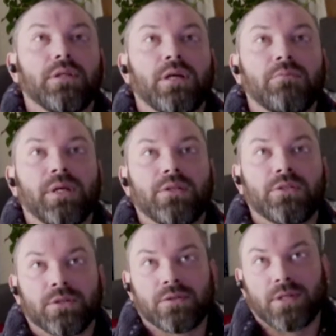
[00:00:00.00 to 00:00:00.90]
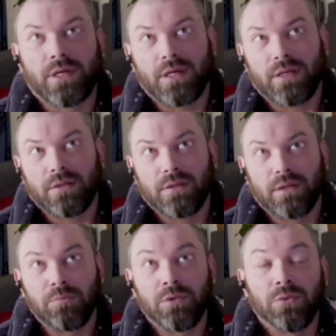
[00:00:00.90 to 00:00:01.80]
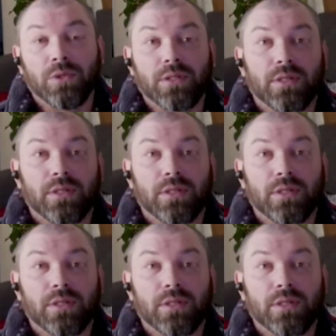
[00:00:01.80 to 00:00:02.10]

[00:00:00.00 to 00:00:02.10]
and make sure that I'm doing